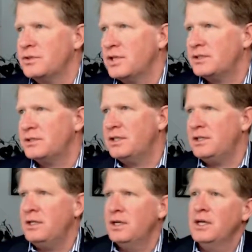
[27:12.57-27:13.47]
So let's
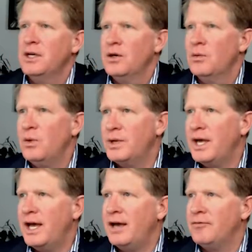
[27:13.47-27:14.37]
see what we
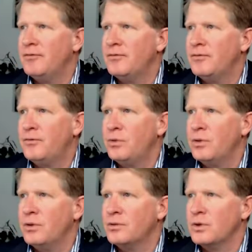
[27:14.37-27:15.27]
have
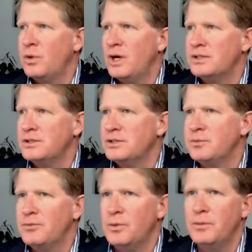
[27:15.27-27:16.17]
for the questions
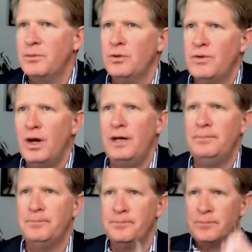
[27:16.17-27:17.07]
before we move on.